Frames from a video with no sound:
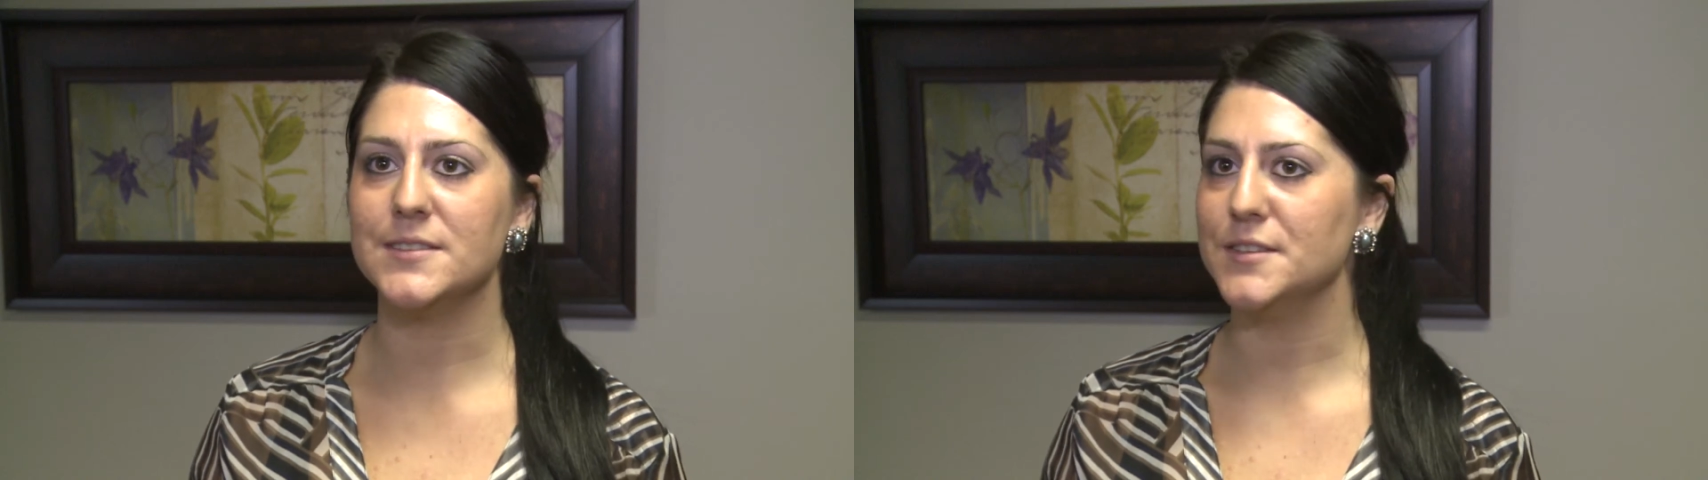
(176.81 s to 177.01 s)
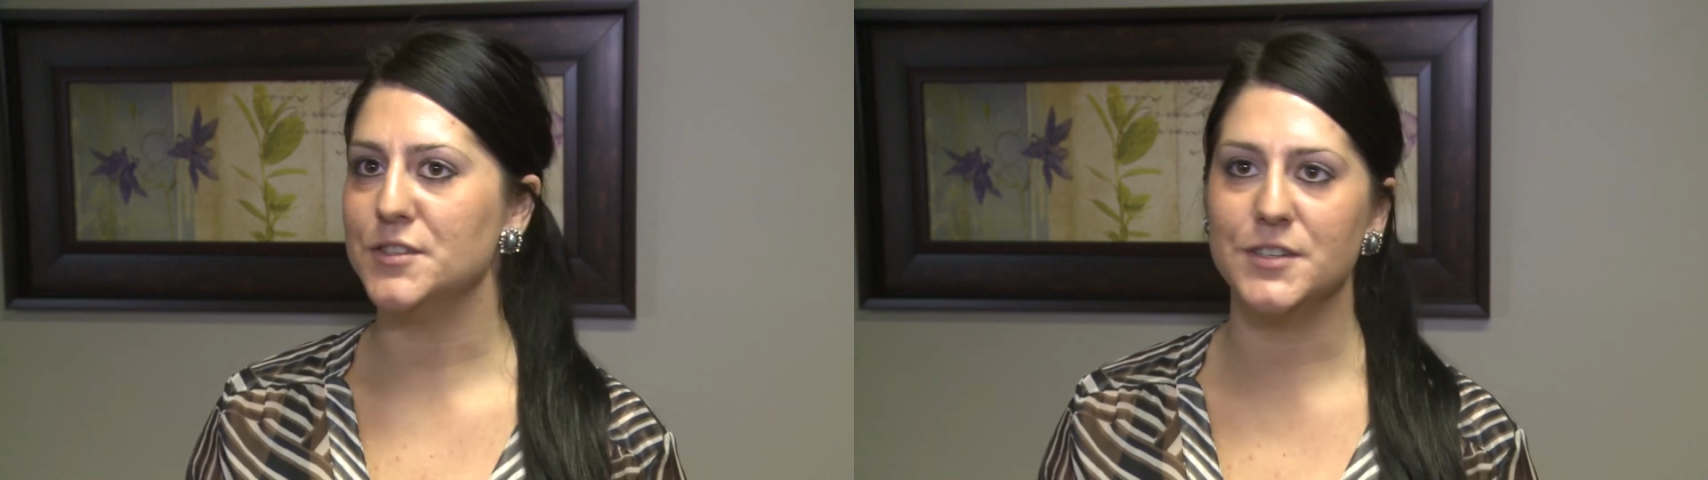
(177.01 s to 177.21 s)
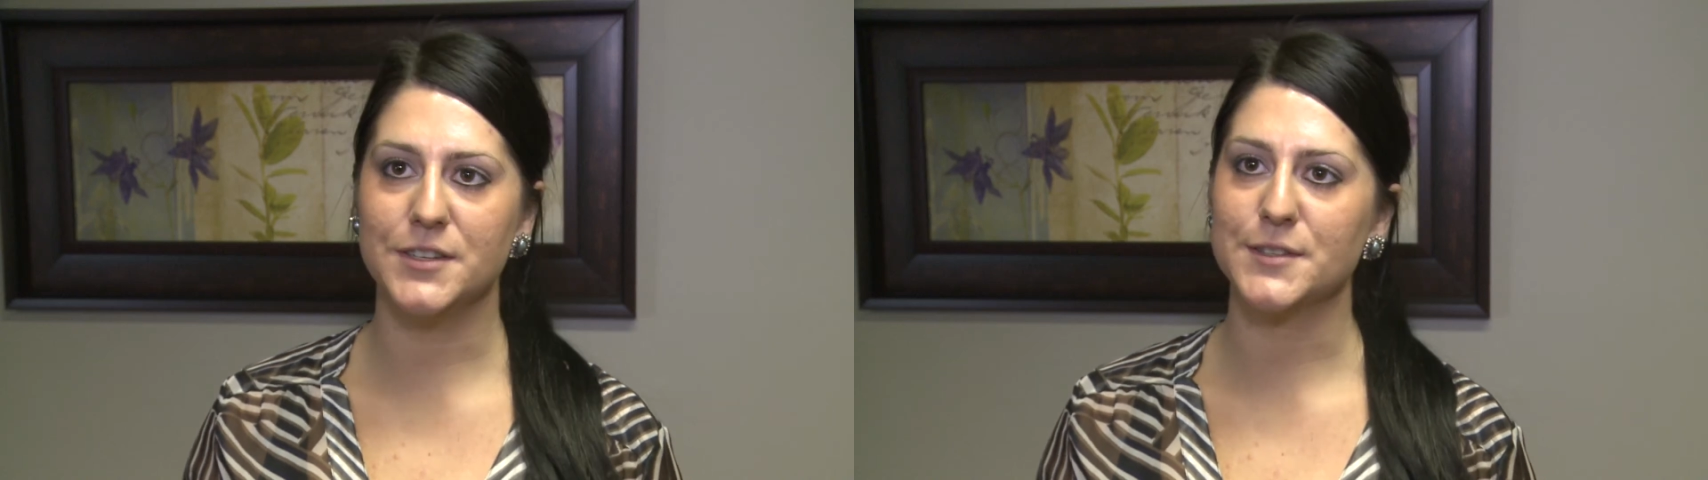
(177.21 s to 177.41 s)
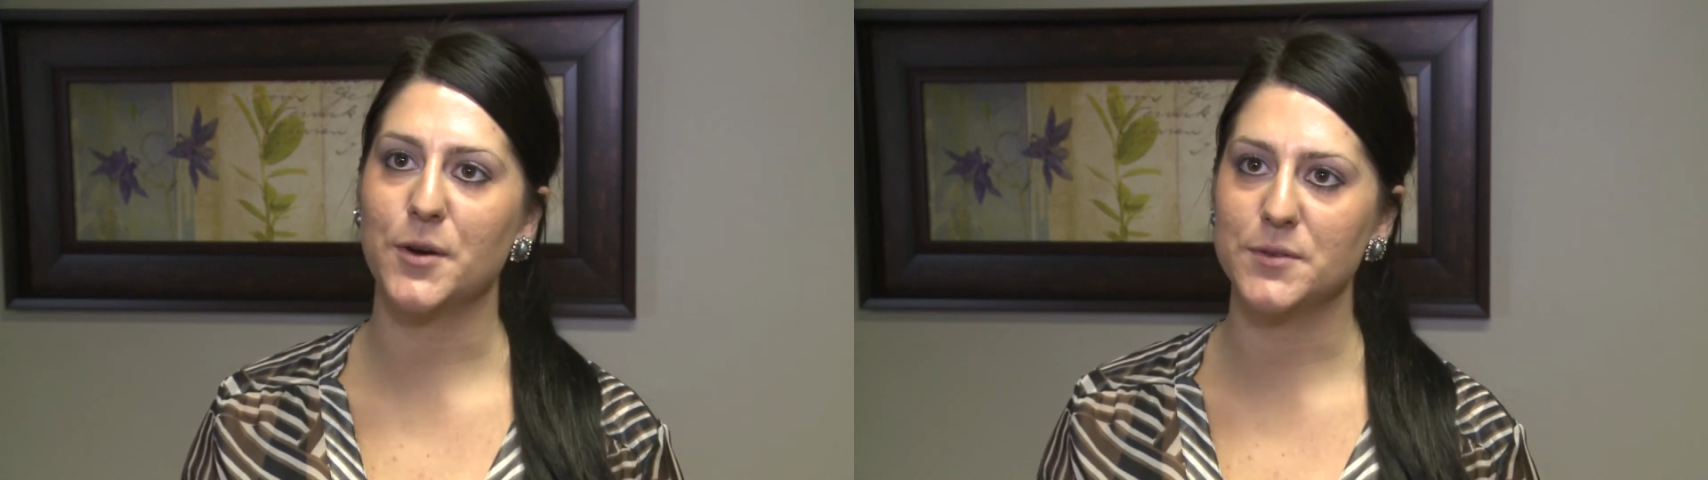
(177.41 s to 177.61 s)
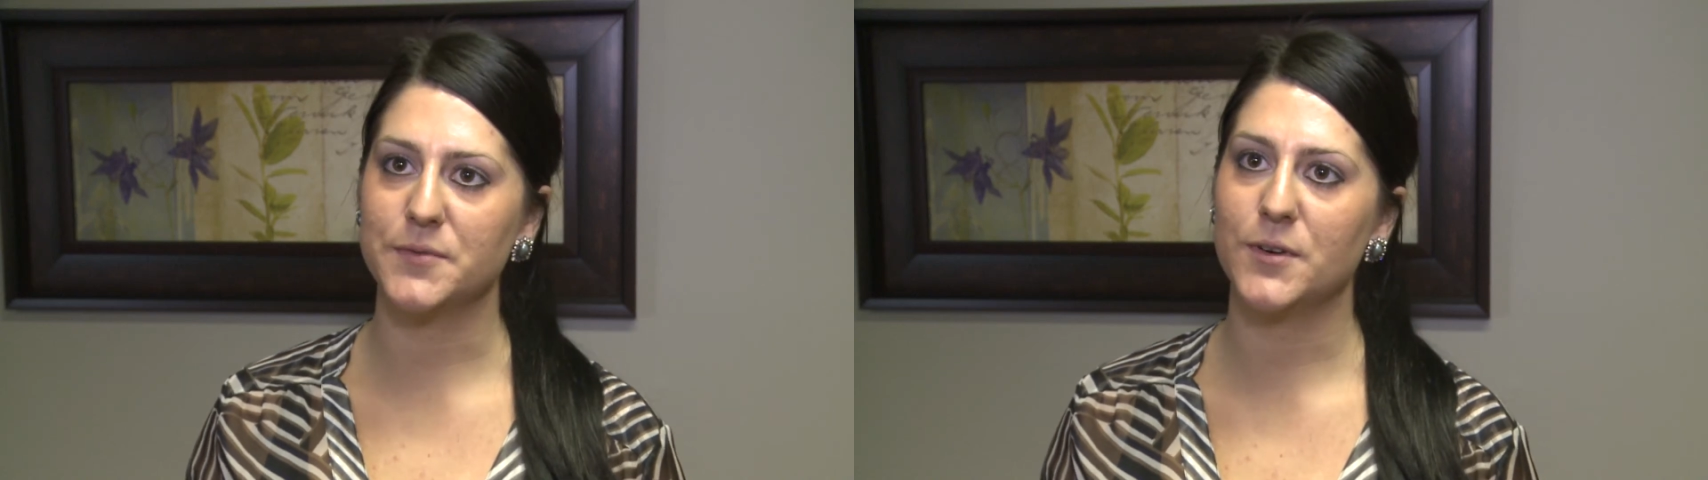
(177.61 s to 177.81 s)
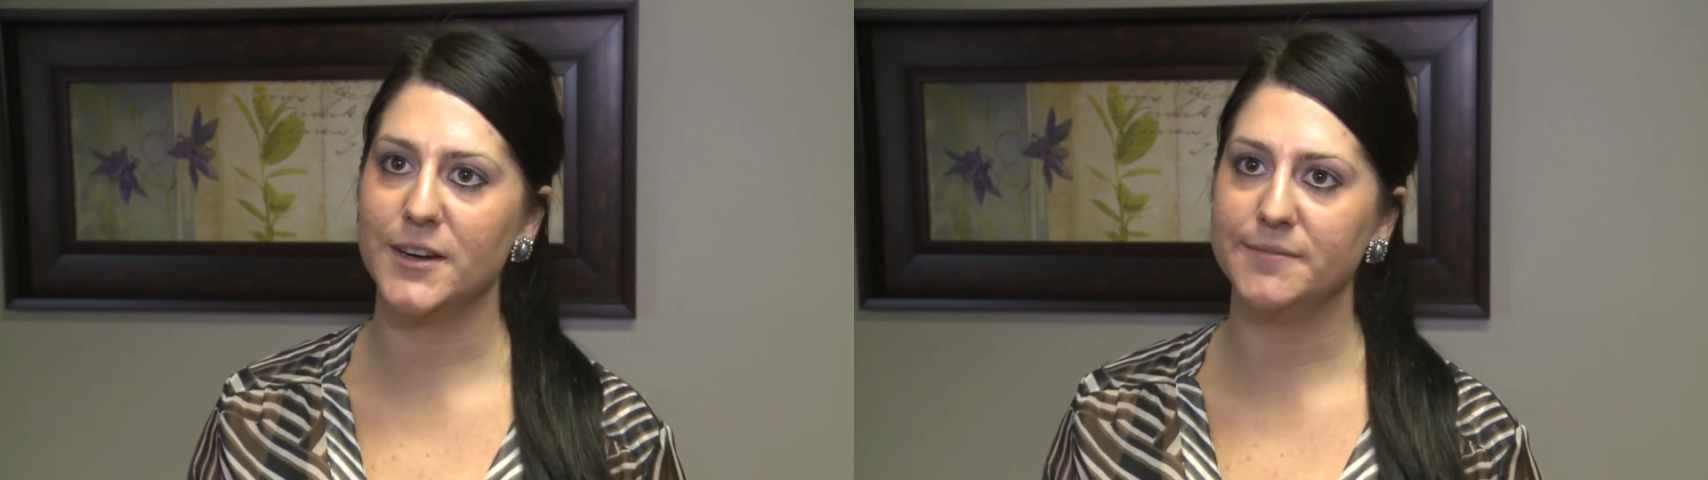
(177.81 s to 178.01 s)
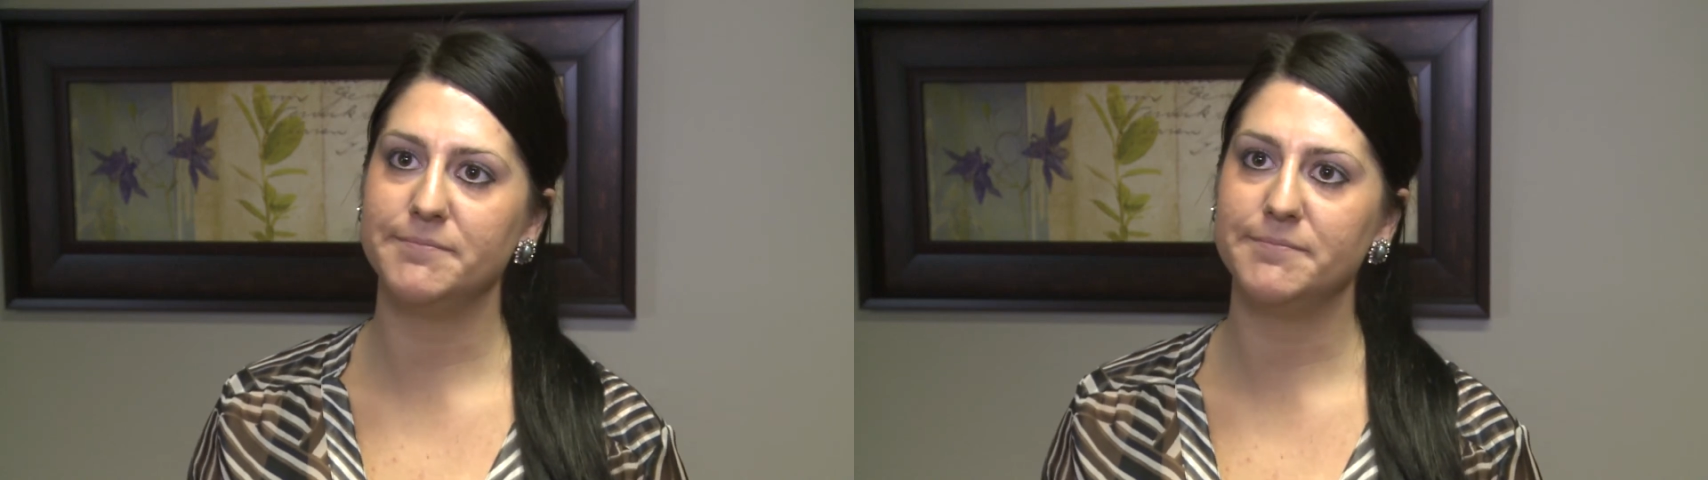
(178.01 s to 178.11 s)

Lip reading: is, and she just goes for it.